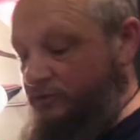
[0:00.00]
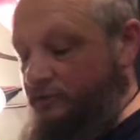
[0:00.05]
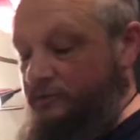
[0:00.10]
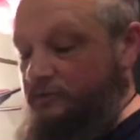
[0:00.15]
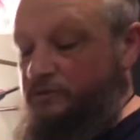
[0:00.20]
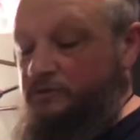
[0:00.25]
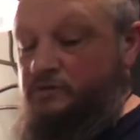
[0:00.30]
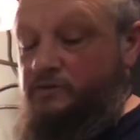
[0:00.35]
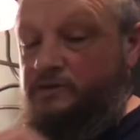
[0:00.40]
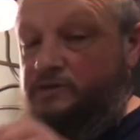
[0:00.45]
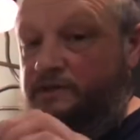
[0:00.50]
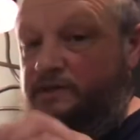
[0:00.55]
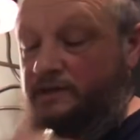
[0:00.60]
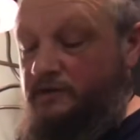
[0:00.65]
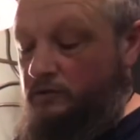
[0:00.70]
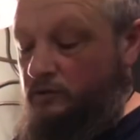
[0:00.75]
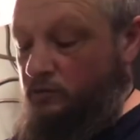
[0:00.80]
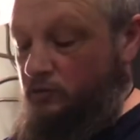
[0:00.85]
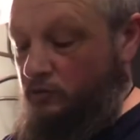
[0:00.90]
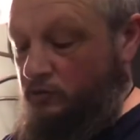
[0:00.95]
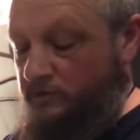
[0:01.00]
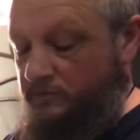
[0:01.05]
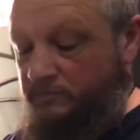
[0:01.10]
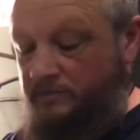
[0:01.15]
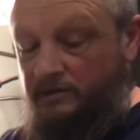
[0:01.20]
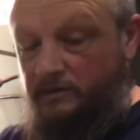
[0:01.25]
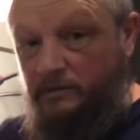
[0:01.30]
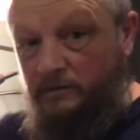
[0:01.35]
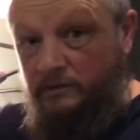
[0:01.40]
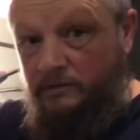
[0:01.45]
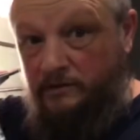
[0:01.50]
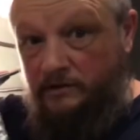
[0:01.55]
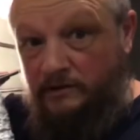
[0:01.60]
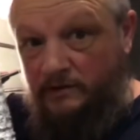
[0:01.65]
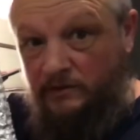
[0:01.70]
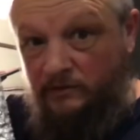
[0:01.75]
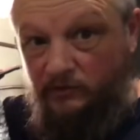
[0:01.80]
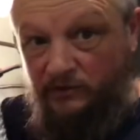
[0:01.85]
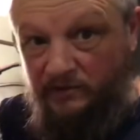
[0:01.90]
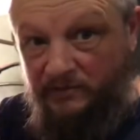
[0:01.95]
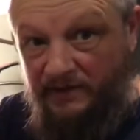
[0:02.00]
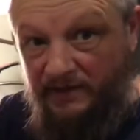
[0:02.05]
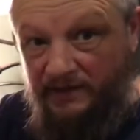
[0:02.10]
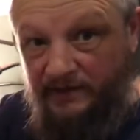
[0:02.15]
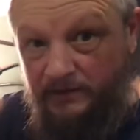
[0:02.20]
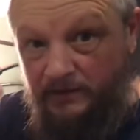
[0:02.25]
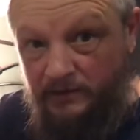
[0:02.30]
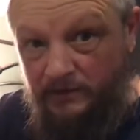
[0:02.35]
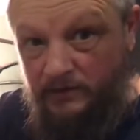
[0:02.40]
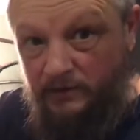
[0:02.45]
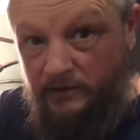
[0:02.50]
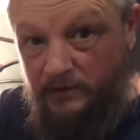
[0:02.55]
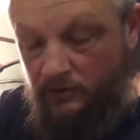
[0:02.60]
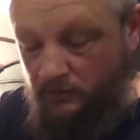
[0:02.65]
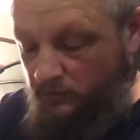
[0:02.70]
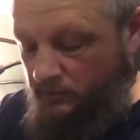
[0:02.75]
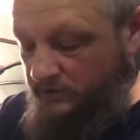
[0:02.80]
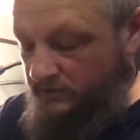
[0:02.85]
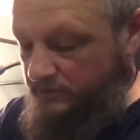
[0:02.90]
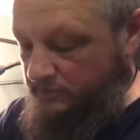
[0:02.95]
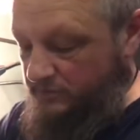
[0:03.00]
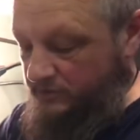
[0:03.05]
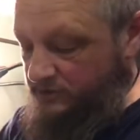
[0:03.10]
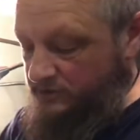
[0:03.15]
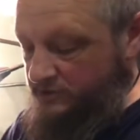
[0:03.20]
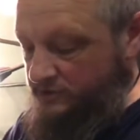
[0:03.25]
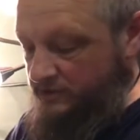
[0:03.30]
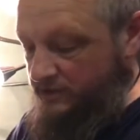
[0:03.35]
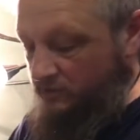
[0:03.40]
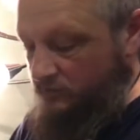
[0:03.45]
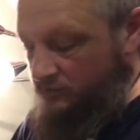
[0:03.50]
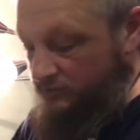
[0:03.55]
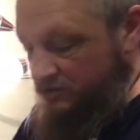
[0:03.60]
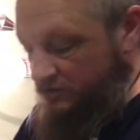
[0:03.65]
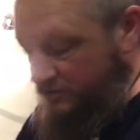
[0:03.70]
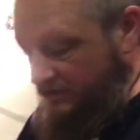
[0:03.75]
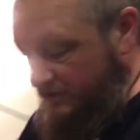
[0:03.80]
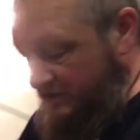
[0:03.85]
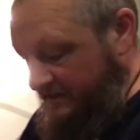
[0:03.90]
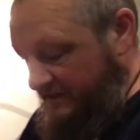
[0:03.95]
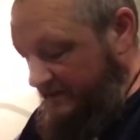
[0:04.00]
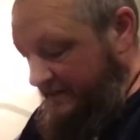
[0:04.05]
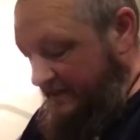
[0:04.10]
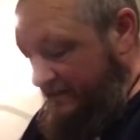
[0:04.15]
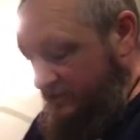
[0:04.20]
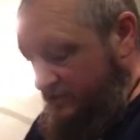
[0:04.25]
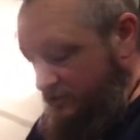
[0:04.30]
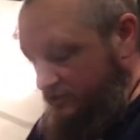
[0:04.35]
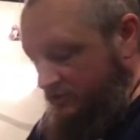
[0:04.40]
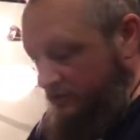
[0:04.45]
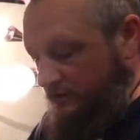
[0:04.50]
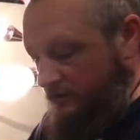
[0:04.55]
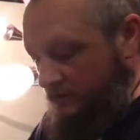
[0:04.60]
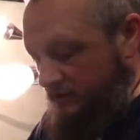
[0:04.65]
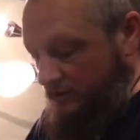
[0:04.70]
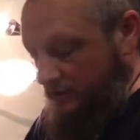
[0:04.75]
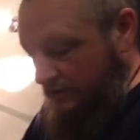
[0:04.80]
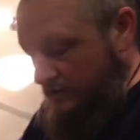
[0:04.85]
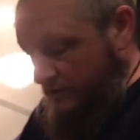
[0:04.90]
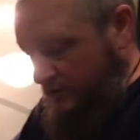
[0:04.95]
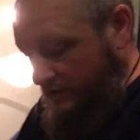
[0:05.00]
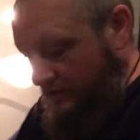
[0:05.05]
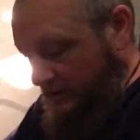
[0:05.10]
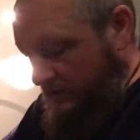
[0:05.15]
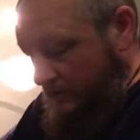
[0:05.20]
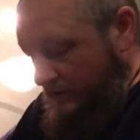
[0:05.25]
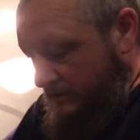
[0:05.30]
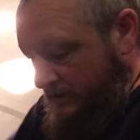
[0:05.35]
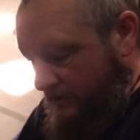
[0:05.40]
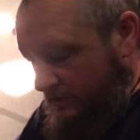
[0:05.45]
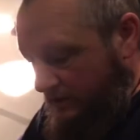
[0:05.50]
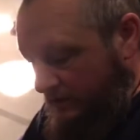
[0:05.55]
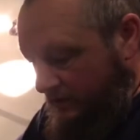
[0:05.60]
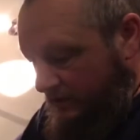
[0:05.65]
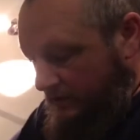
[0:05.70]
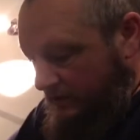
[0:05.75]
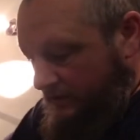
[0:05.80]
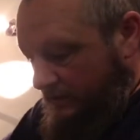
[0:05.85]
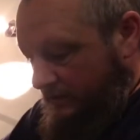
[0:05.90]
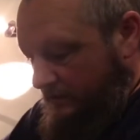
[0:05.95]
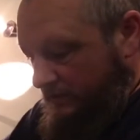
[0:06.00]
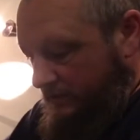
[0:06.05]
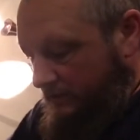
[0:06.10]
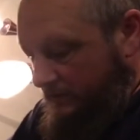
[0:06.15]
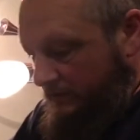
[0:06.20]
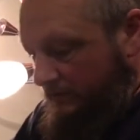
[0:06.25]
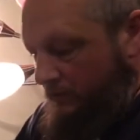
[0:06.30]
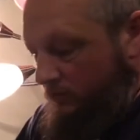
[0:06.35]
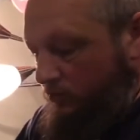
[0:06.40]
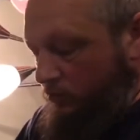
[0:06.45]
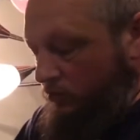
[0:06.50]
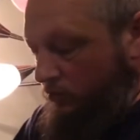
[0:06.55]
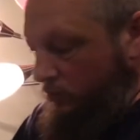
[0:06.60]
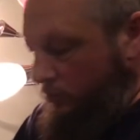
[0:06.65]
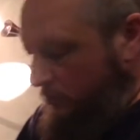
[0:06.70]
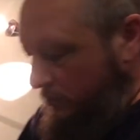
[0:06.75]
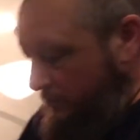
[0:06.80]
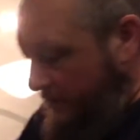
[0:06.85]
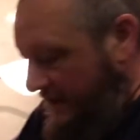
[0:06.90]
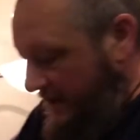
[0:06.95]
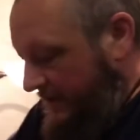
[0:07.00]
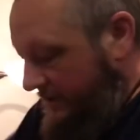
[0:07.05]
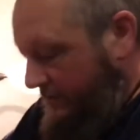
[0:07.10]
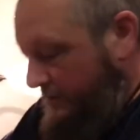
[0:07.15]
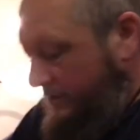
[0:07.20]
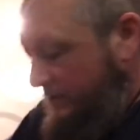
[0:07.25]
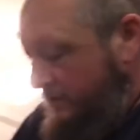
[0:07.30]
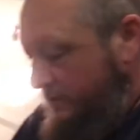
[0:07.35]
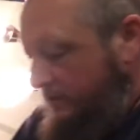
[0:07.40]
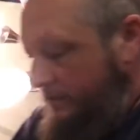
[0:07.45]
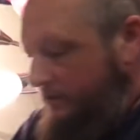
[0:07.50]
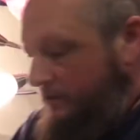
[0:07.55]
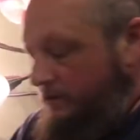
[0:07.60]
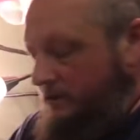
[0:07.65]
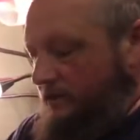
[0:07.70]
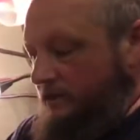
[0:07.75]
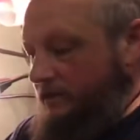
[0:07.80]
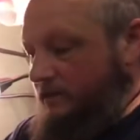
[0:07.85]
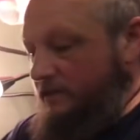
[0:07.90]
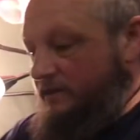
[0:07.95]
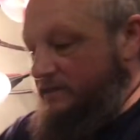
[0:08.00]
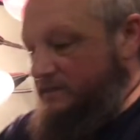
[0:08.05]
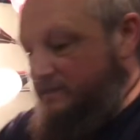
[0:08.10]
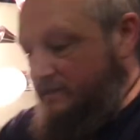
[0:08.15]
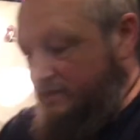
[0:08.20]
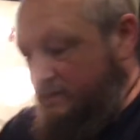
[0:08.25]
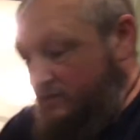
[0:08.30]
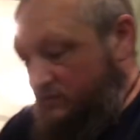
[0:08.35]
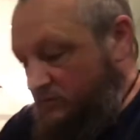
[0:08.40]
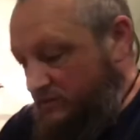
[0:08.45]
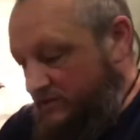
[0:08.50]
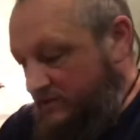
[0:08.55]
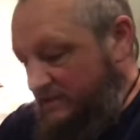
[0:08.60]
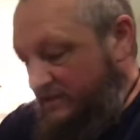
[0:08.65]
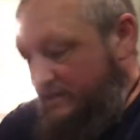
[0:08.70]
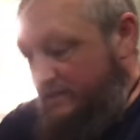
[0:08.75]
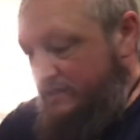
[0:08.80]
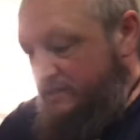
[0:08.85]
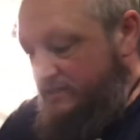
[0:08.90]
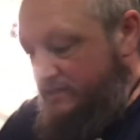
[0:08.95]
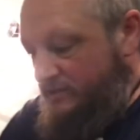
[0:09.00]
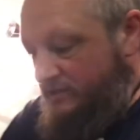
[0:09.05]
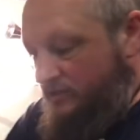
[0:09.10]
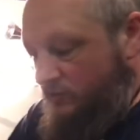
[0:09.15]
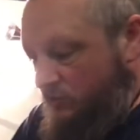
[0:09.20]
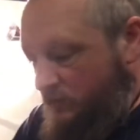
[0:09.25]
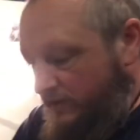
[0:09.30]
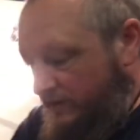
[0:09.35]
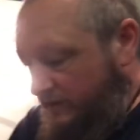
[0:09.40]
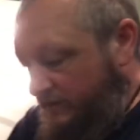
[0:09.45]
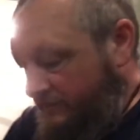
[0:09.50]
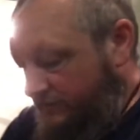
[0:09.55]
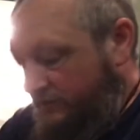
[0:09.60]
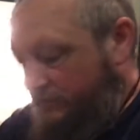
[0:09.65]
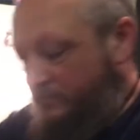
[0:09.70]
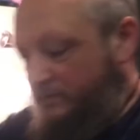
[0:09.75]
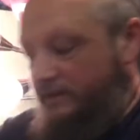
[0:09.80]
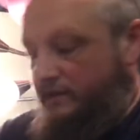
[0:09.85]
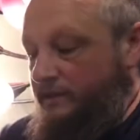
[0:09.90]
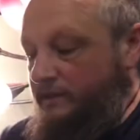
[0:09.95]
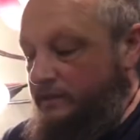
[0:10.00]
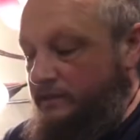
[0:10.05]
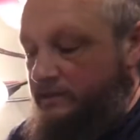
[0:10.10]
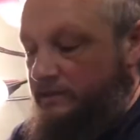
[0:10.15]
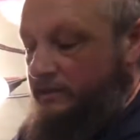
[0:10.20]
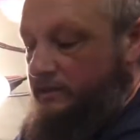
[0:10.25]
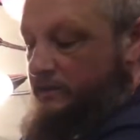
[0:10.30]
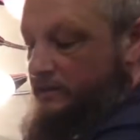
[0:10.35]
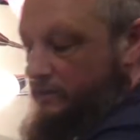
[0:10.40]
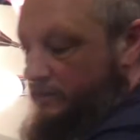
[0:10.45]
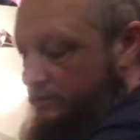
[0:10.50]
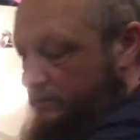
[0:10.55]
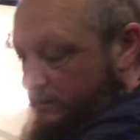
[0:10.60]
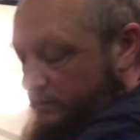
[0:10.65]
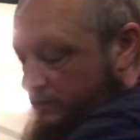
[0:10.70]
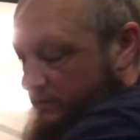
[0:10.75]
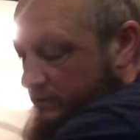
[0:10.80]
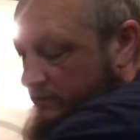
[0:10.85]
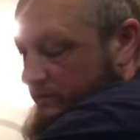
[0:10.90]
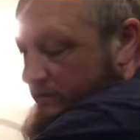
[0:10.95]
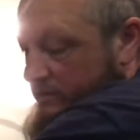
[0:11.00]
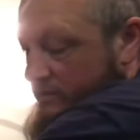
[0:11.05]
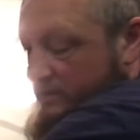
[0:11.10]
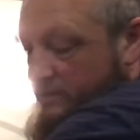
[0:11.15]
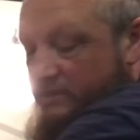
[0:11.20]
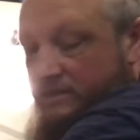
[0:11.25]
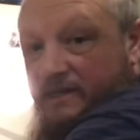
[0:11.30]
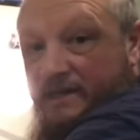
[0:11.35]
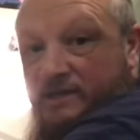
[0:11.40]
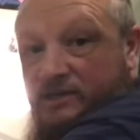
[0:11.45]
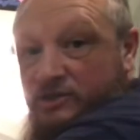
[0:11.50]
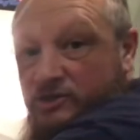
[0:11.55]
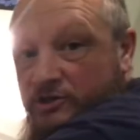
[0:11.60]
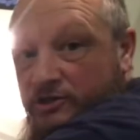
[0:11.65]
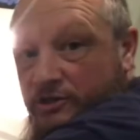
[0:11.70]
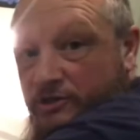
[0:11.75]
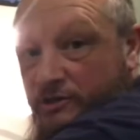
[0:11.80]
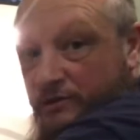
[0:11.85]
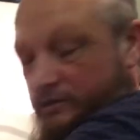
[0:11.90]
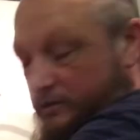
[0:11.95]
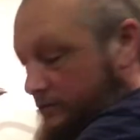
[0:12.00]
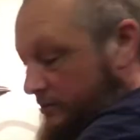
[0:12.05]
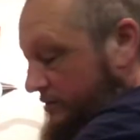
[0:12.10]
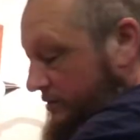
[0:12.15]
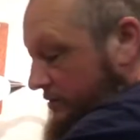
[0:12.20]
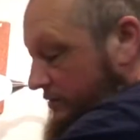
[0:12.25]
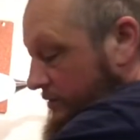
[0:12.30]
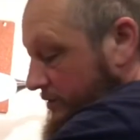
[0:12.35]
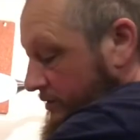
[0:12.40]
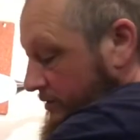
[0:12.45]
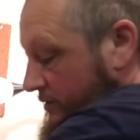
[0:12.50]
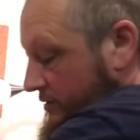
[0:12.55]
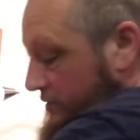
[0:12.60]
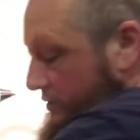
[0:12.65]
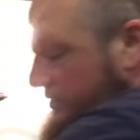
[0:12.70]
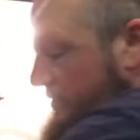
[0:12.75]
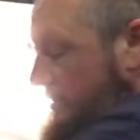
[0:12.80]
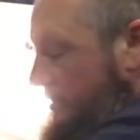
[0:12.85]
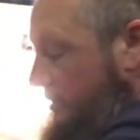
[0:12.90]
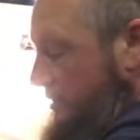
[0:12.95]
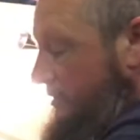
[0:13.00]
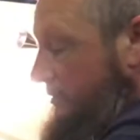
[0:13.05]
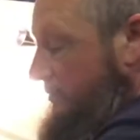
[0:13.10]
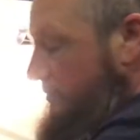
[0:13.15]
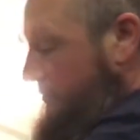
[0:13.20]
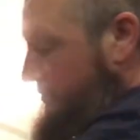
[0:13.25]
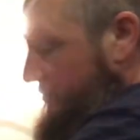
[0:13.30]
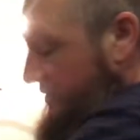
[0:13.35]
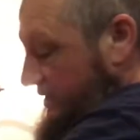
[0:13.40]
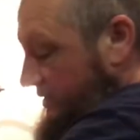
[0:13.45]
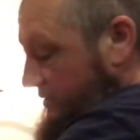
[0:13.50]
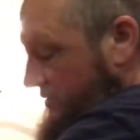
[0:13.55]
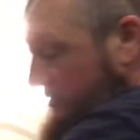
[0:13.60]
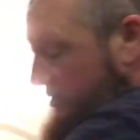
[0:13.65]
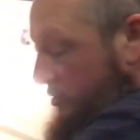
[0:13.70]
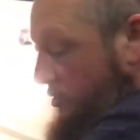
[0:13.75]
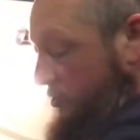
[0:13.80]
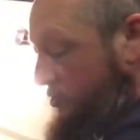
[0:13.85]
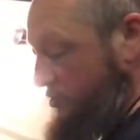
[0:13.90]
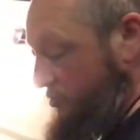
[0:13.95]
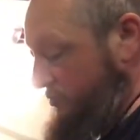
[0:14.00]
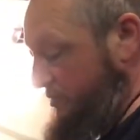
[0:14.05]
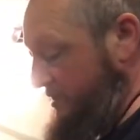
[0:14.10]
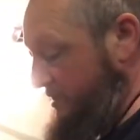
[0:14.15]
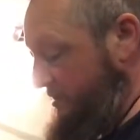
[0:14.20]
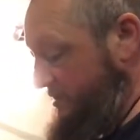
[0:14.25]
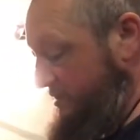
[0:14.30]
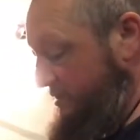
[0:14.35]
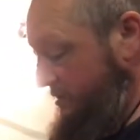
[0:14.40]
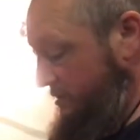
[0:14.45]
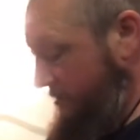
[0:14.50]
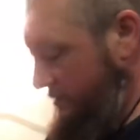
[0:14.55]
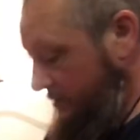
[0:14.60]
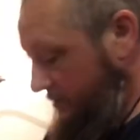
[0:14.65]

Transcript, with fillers: do is we're gonna take our rolling pin that we made with a bunch, and we're just gonna texture uh, the whole pattern. Like I said, this was an easier way for me to texture um, larger pieces.